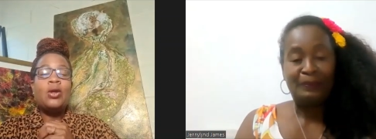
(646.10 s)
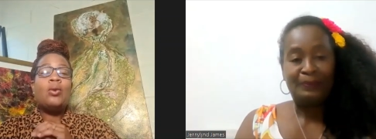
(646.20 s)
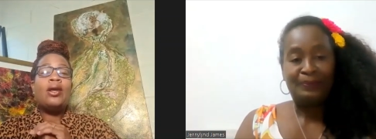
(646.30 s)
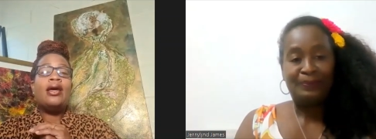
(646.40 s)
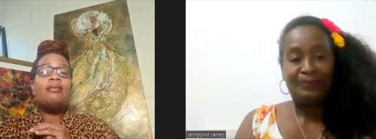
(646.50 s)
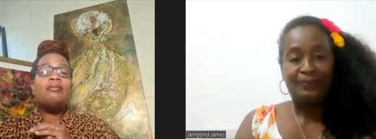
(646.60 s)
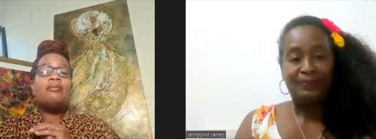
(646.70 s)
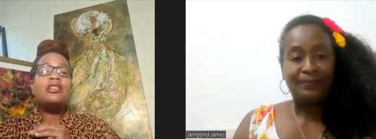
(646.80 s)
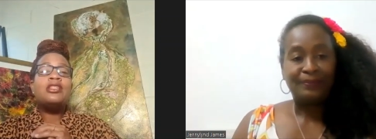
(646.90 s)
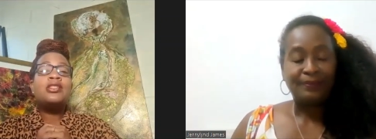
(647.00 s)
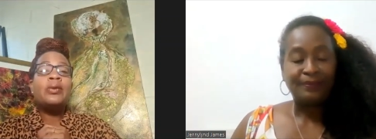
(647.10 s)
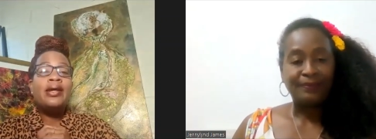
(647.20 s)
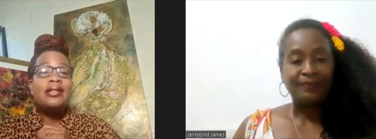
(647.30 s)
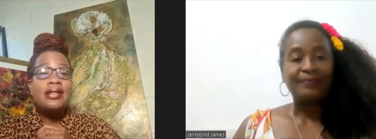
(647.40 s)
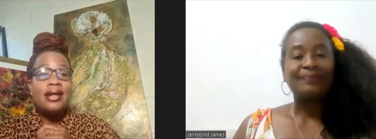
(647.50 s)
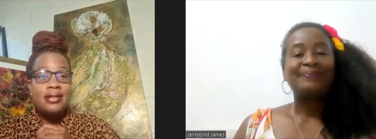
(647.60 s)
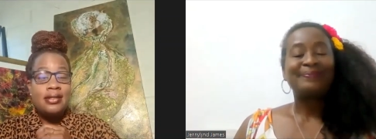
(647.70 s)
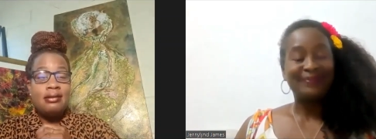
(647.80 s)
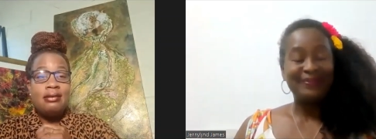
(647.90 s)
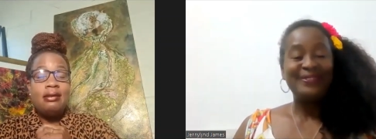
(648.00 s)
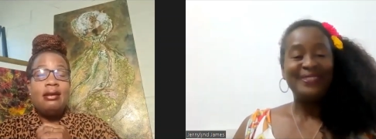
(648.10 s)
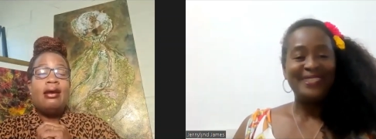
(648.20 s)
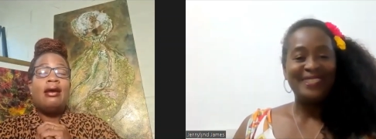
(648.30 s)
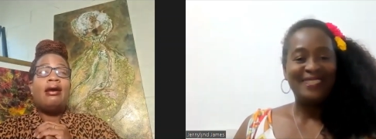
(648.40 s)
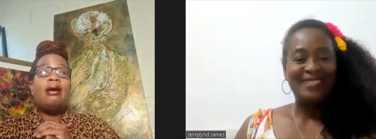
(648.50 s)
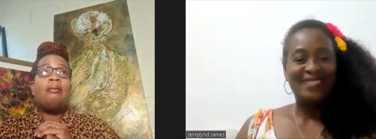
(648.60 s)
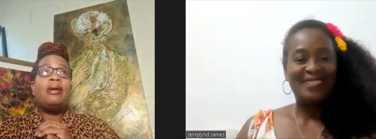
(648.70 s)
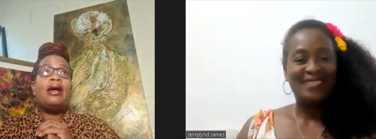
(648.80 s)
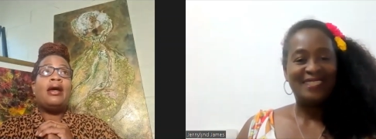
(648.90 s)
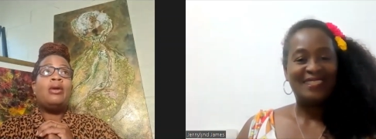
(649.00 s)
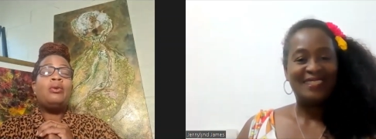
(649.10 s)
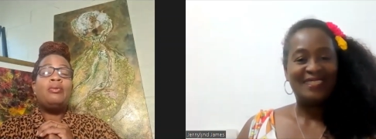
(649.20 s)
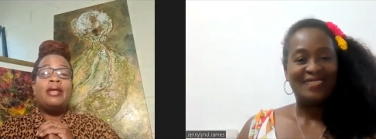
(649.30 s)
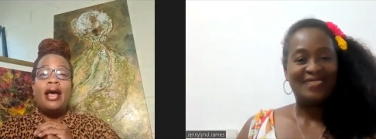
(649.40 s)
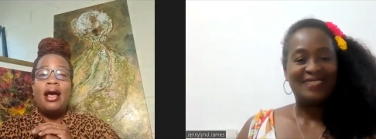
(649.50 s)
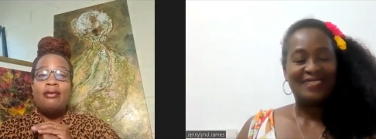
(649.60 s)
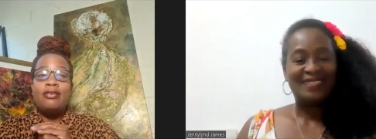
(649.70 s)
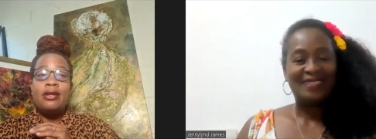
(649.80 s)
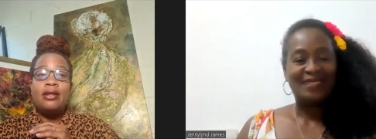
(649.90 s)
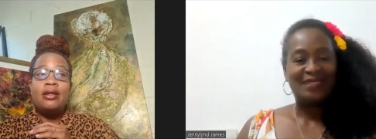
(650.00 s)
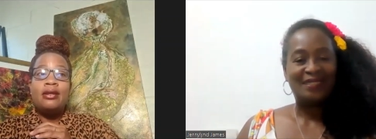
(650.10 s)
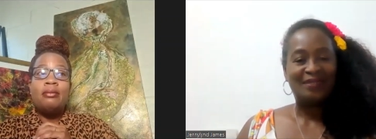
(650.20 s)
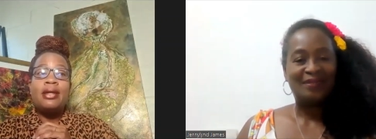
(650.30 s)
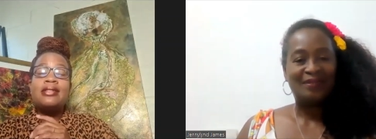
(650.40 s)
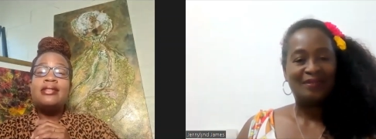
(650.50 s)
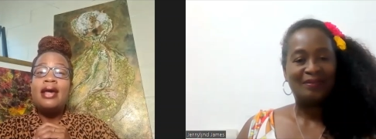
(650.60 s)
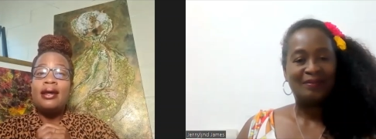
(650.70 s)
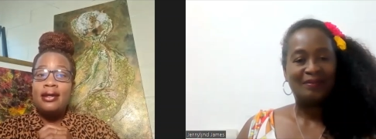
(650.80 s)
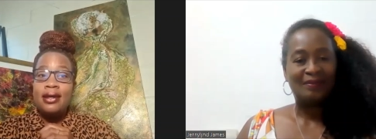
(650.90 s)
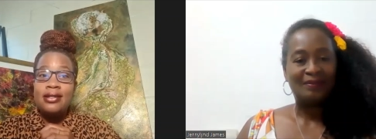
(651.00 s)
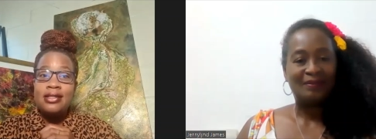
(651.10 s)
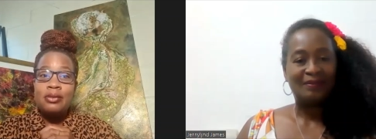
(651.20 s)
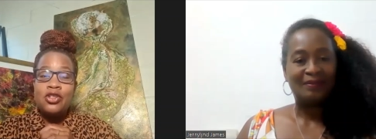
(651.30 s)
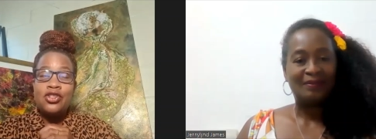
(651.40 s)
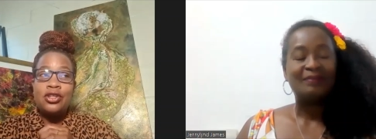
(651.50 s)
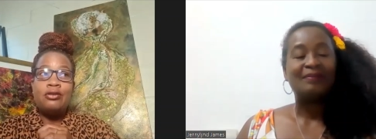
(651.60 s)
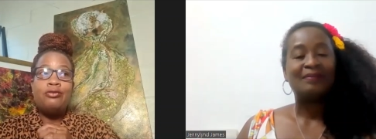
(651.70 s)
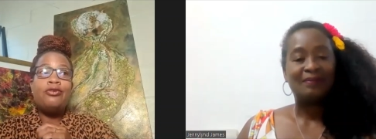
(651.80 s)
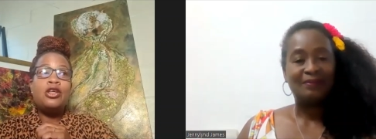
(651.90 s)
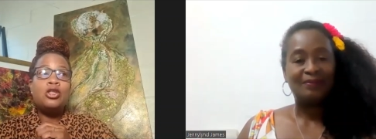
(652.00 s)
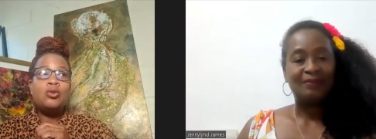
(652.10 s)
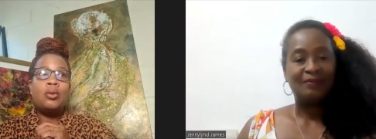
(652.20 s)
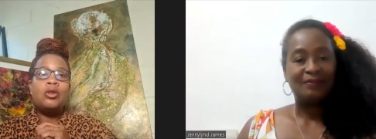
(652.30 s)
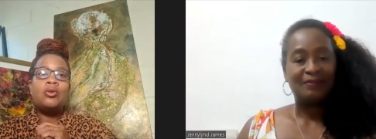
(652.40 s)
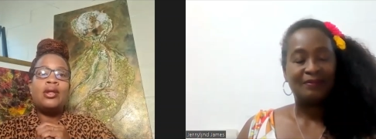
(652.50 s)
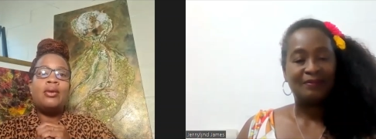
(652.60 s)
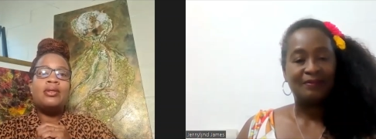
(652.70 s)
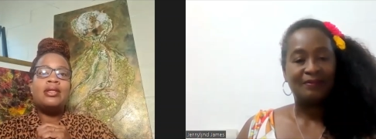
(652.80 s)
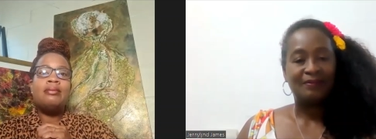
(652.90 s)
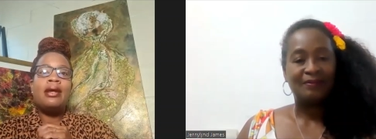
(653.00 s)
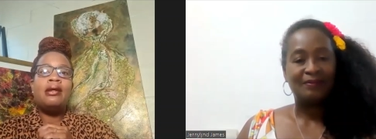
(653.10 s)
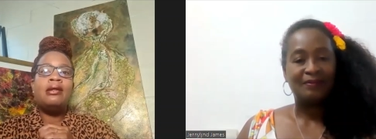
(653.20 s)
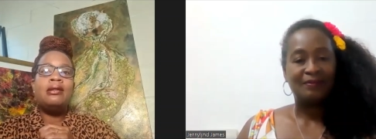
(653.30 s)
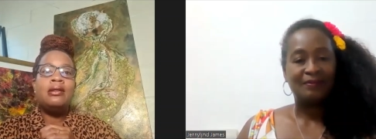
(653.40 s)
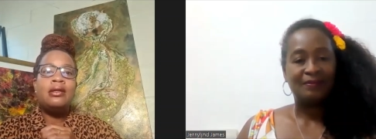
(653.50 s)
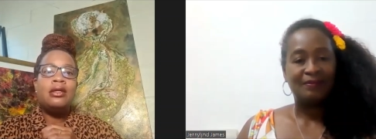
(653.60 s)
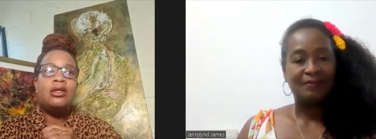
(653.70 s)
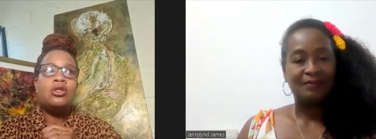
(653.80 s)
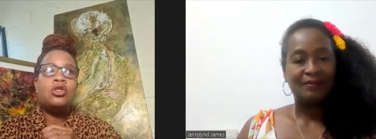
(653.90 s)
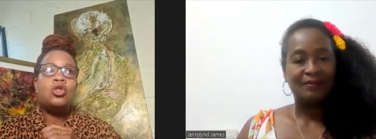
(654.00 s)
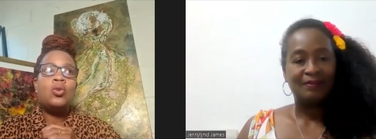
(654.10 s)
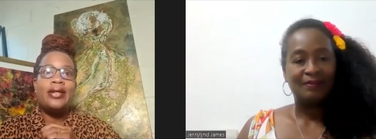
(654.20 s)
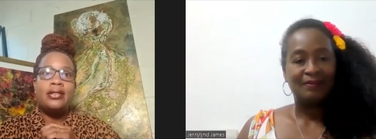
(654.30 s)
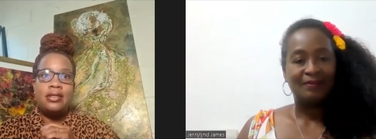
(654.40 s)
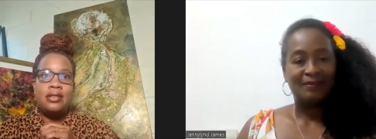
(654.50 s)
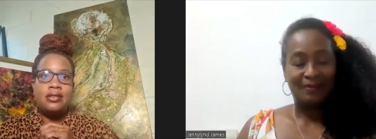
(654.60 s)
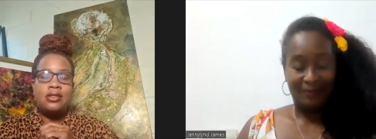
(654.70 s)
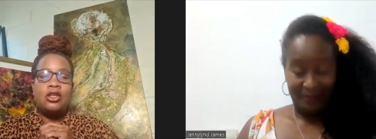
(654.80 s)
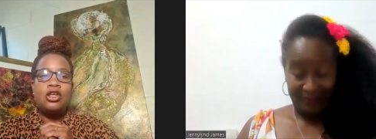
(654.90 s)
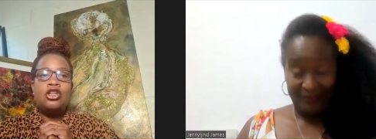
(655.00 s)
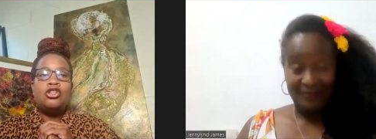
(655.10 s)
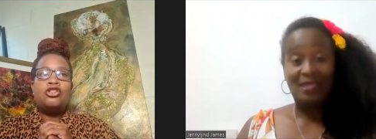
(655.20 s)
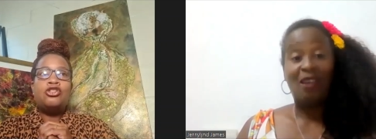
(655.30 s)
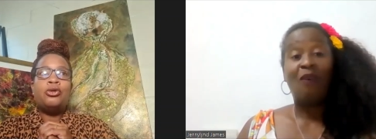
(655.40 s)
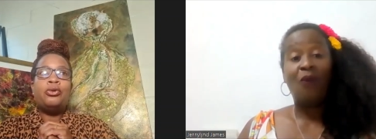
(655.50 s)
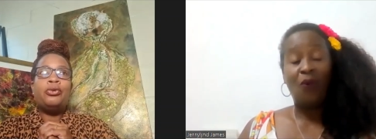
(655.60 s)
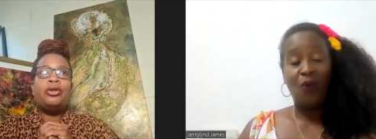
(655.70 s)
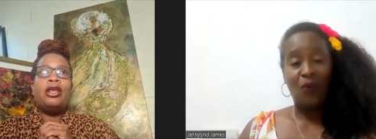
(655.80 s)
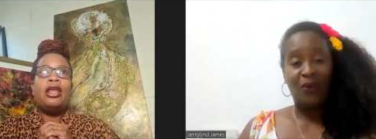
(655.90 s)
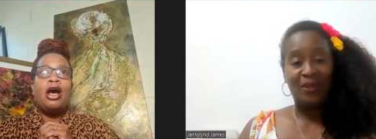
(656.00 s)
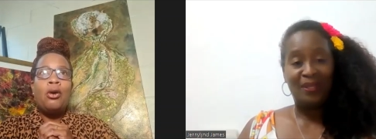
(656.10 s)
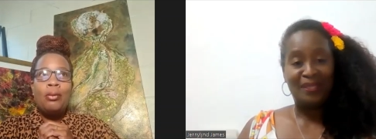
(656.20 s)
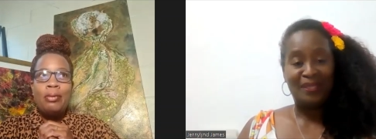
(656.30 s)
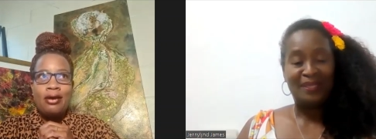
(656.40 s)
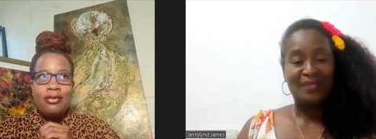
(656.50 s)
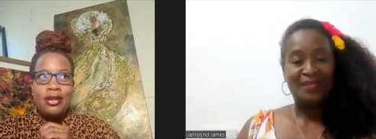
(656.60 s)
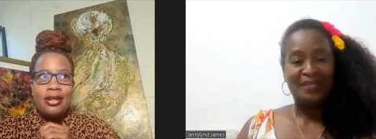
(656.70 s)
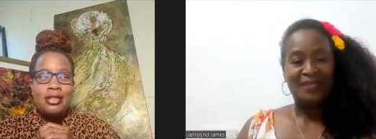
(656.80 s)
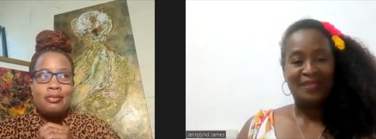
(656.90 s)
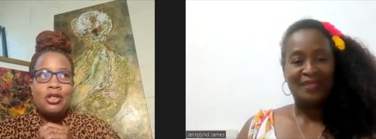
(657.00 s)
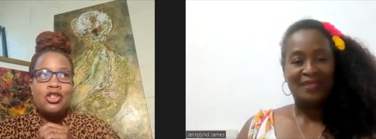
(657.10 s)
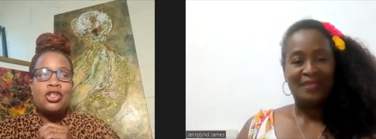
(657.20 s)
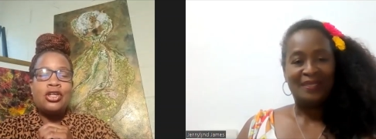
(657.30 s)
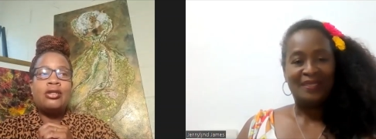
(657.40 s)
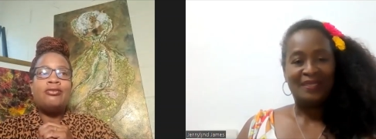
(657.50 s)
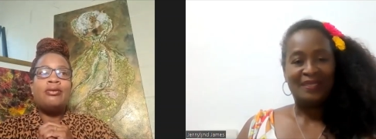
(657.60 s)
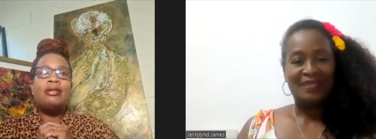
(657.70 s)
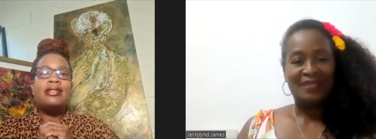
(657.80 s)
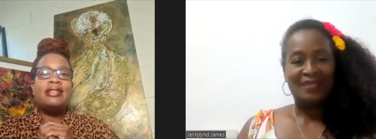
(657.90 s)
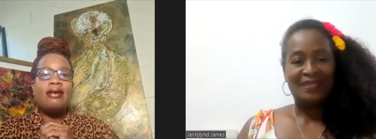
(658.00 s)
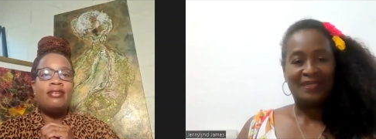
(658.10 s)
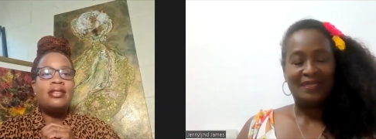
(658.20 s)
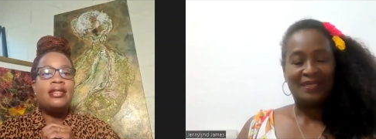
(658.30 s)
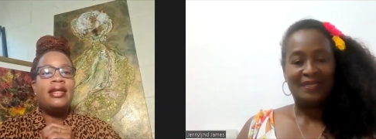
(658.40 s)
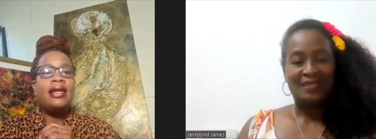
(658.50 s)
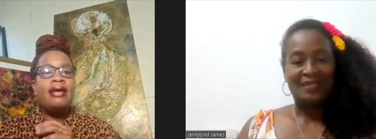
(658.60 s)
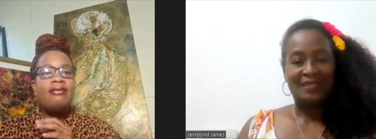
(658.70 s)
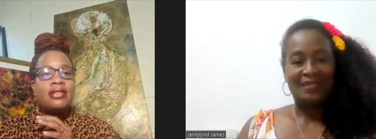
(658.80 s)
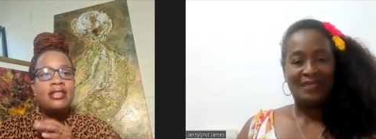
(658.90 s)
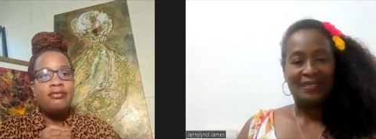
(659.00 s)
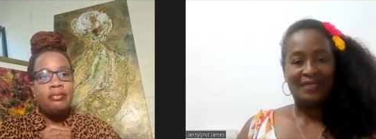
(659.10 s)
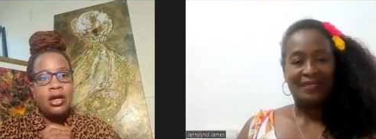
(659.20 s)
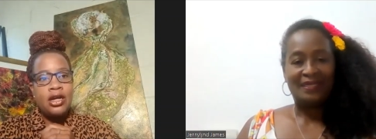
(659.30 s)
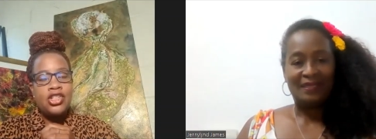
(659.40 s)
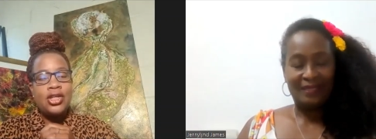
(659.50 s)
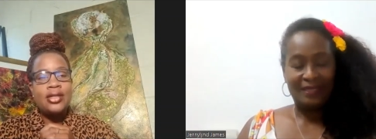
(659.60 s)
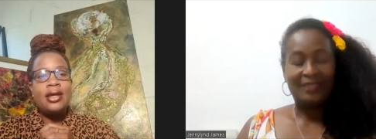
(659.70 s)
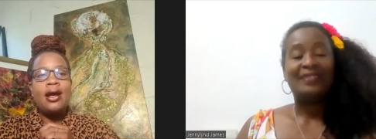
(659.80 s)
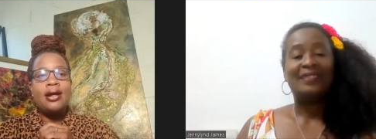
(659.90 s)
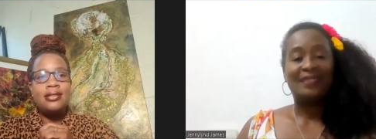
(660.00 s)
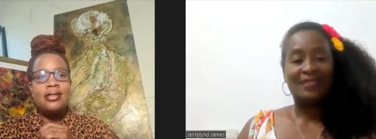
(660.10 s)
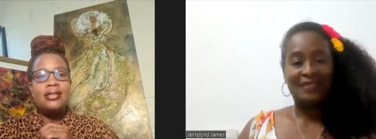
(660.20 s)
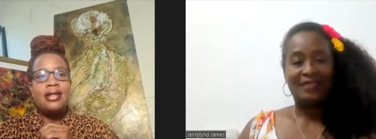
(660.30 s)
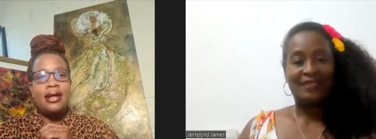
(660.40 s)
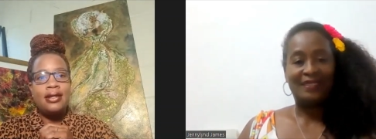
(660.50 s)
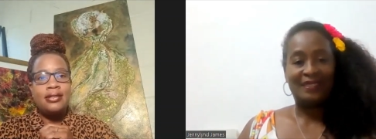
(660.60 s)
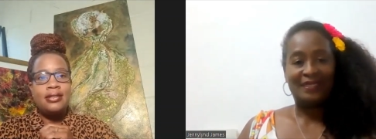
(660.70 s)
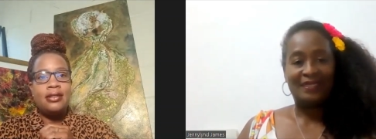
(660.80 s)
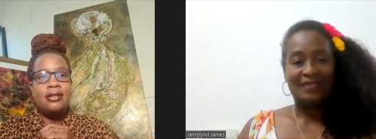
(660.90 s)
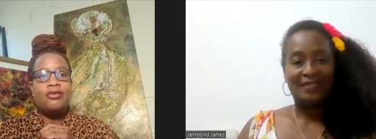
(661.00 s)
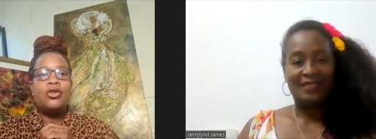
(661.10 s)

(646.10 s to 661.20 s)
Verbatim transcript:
Speaker 1: Well, I'm so excited. Um, I will be having my second exhibition. The first one was when I was in my early 20s. So mm-hmm. now I'm having an exhibition from the 7th to the 11th of March at Art Society of